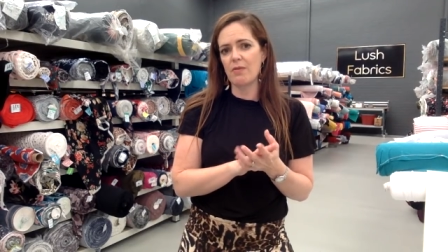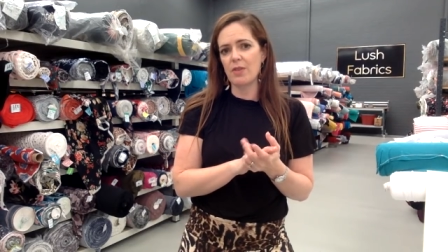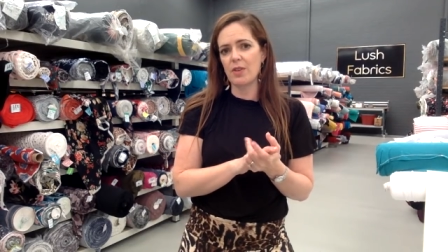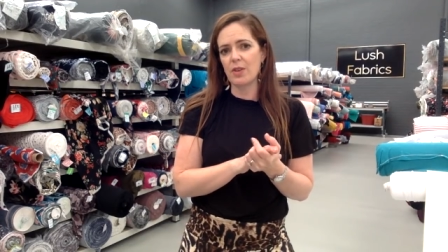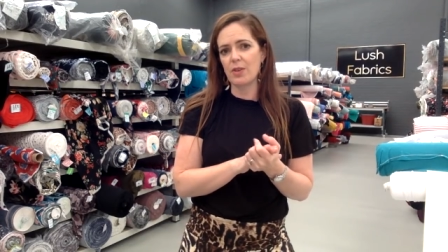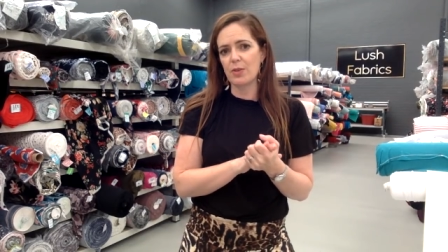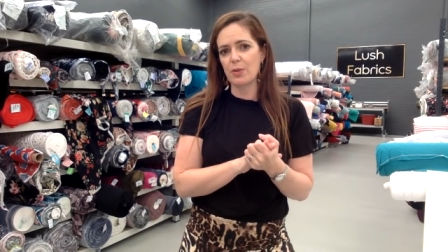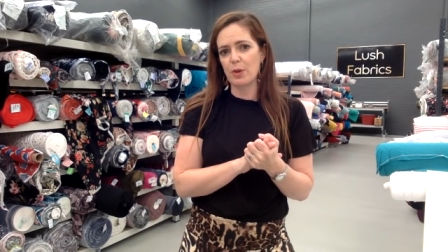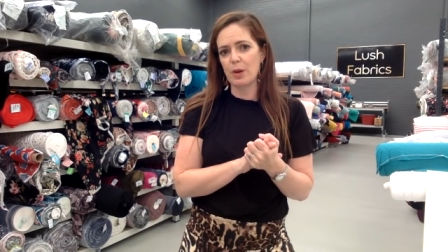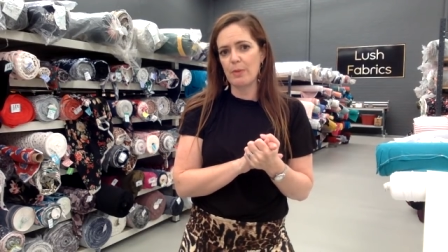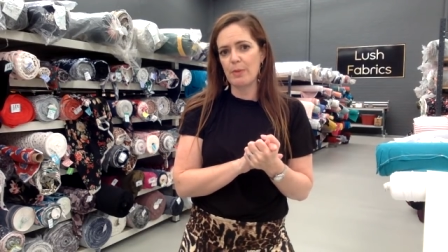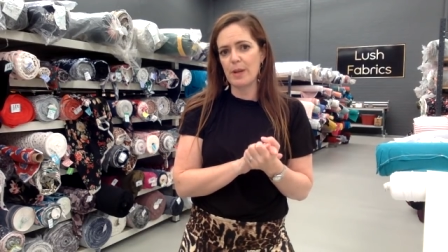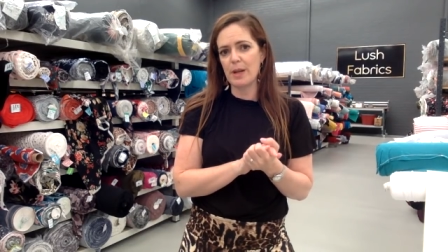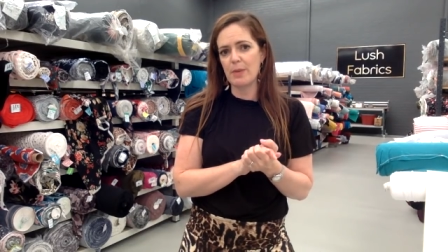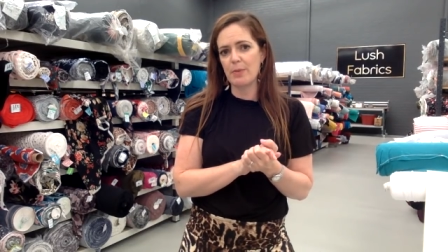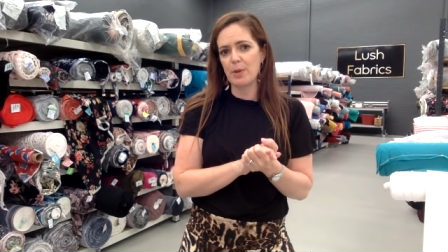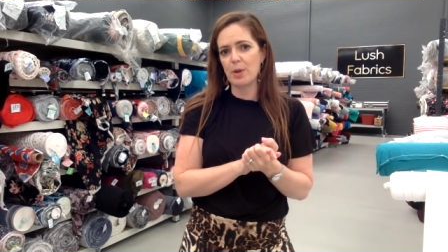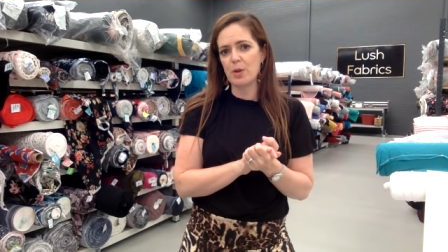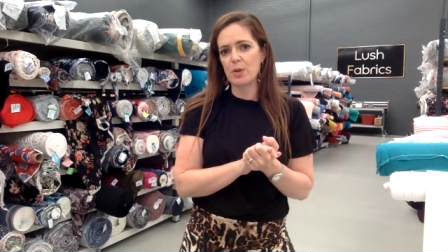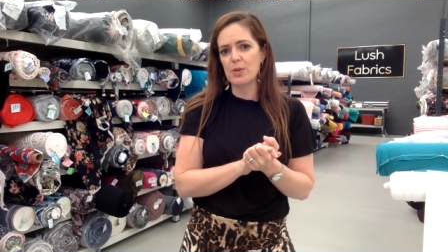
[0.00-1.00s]
for the 3 metre
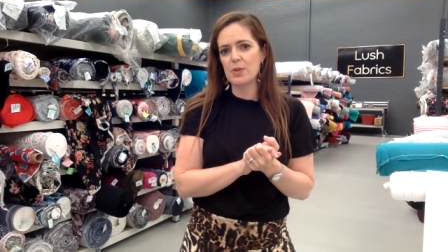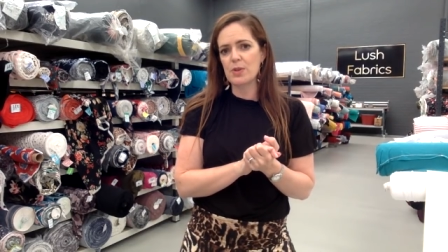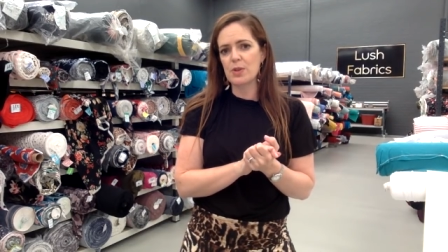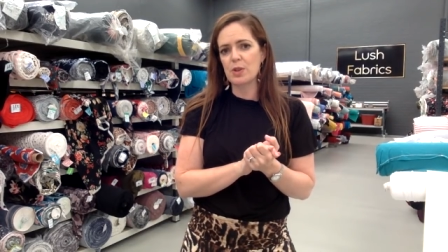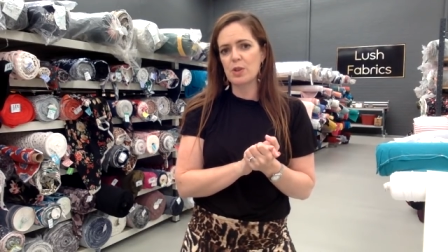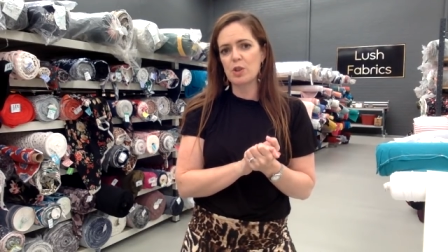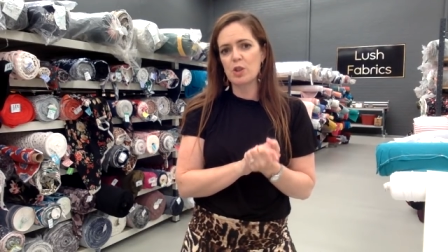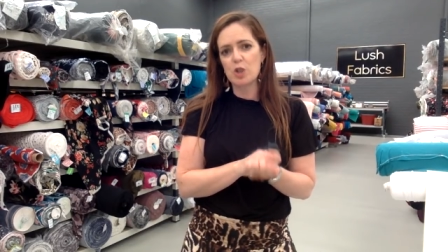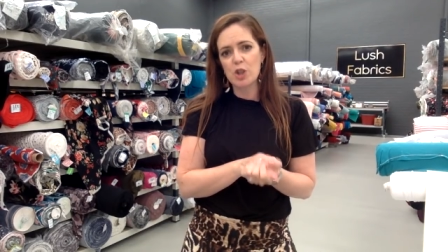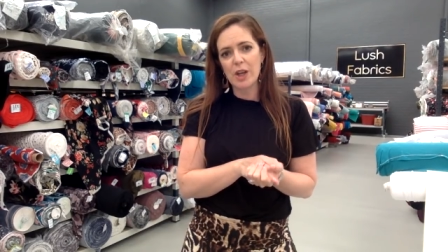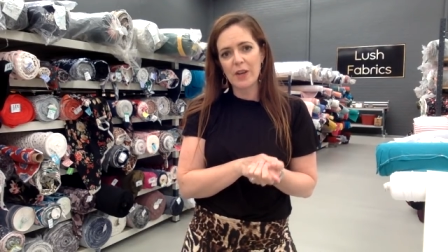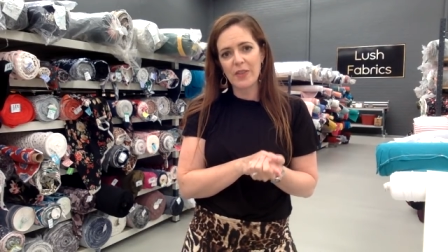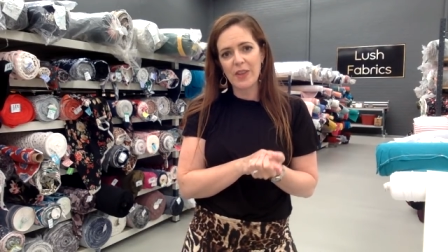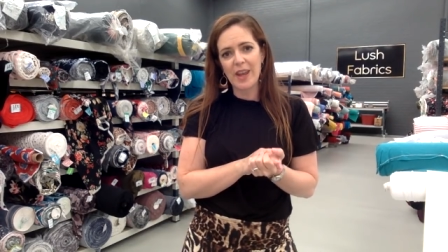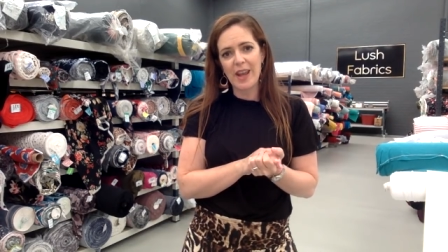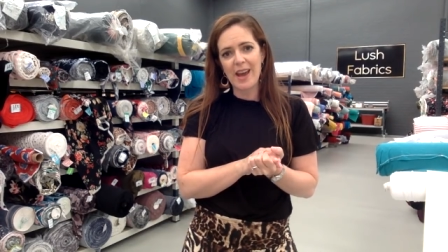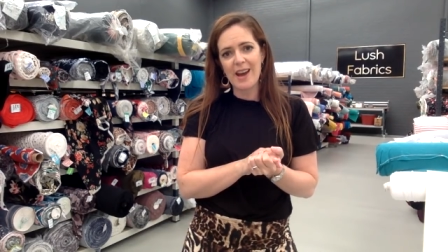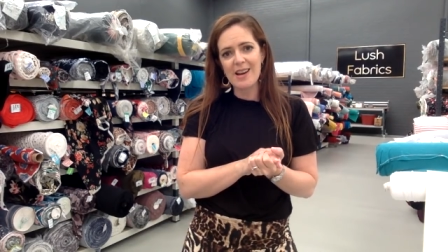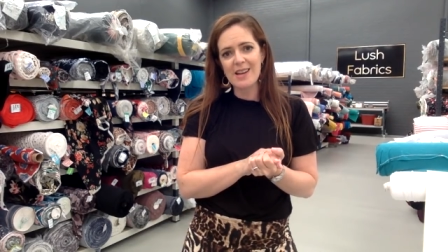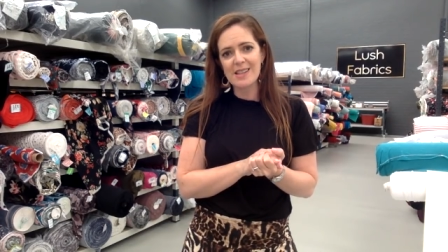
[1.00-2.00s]
box. So do check
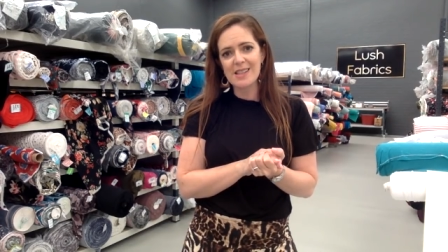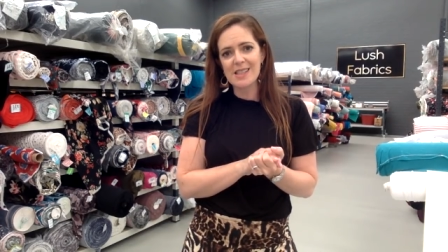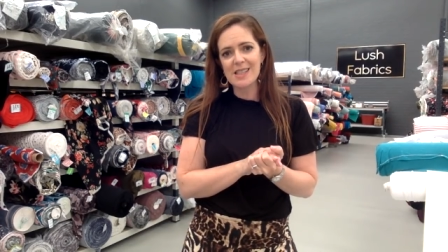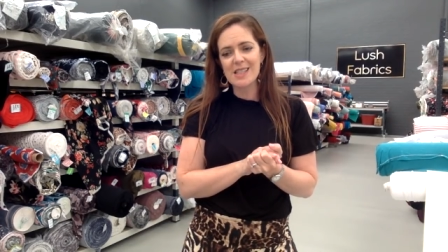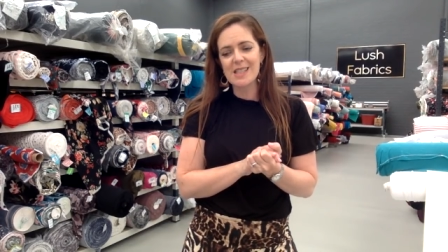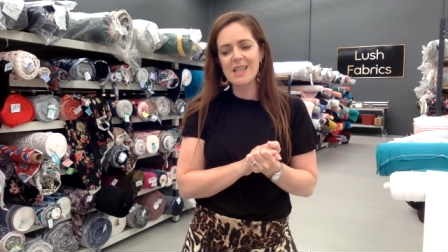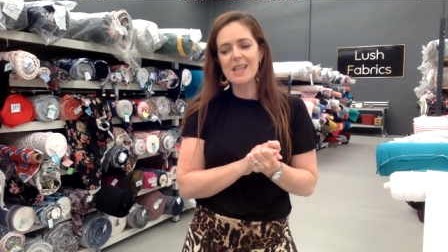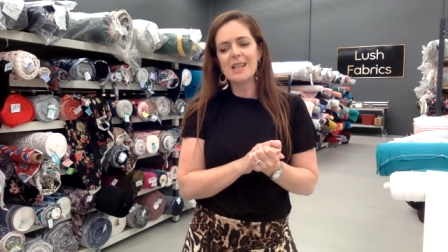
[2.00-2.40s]
that out